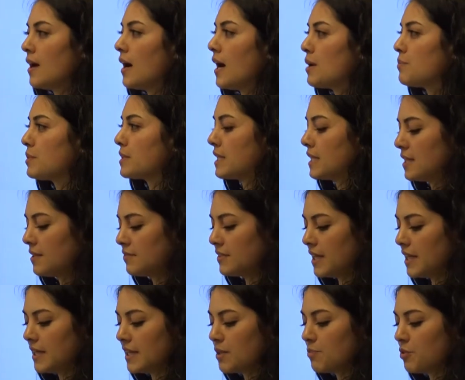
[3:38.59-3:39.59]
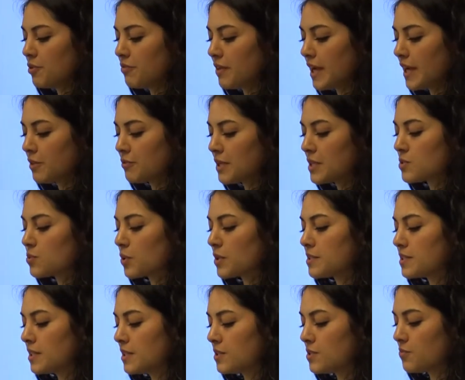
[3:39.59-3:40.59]
I believe that it can provide
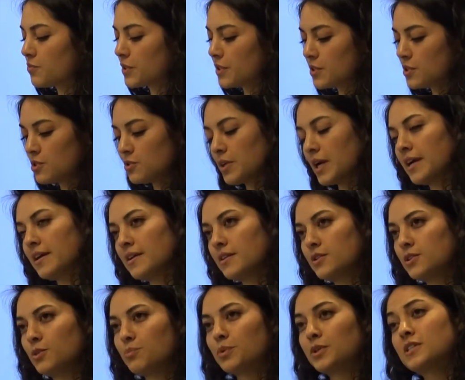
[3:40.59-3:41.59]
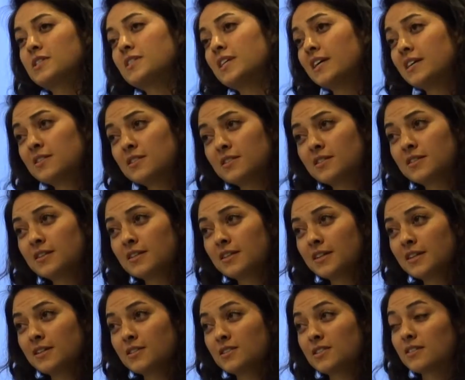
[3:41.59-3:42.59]
resources for the strength to persist,
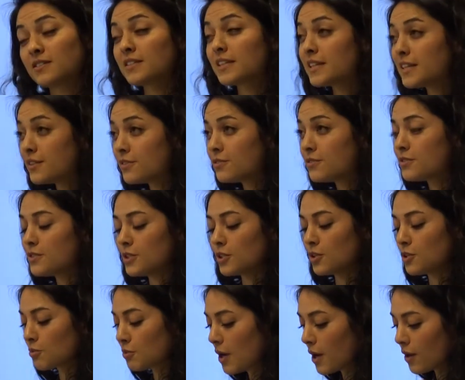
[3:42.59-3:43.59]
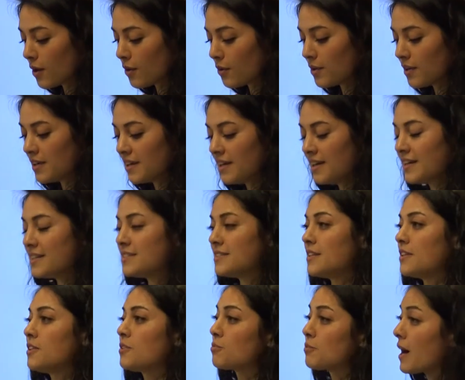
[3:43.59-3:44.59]
to live, to grow,
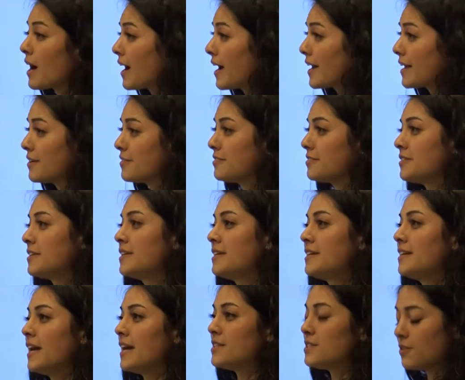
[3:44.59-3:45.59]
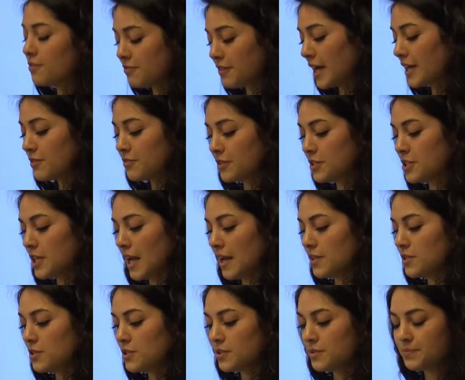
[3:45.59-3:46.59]
to thrive, and to fight for
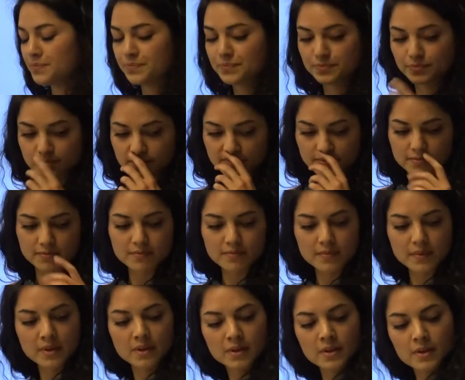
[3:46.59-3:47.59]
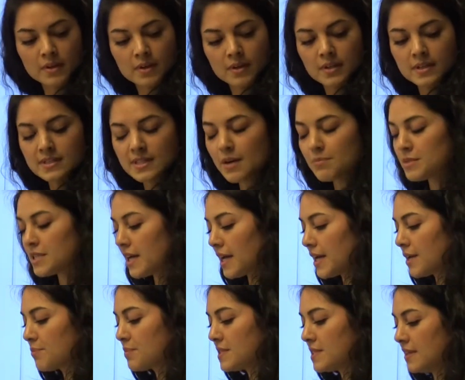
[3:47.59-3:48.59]
change.
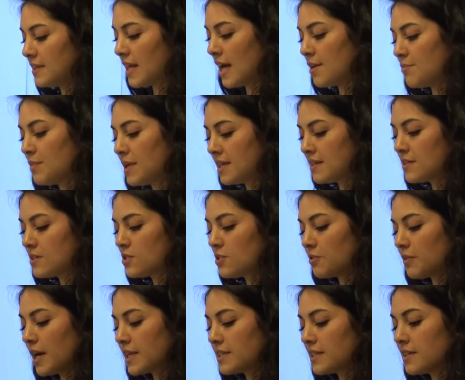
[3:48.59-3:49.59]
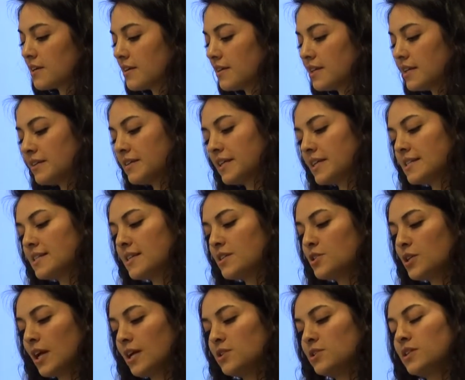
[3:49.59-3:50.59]
Sometimes that means directing our theories at
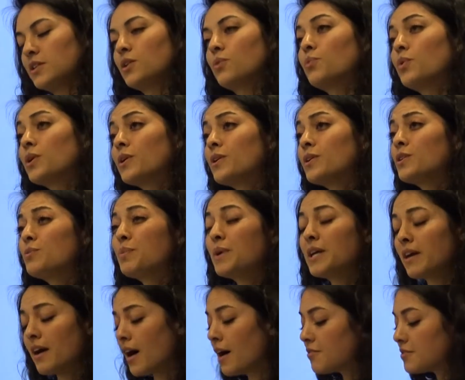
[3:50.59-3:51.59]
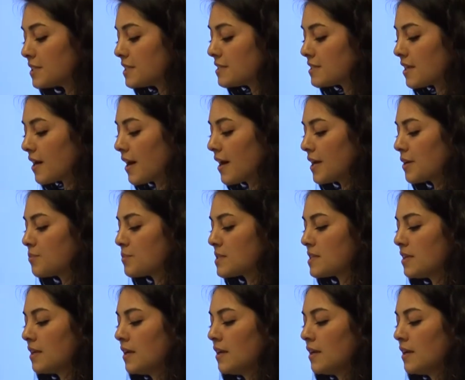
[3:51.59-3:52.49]
changing the world, but oftentimes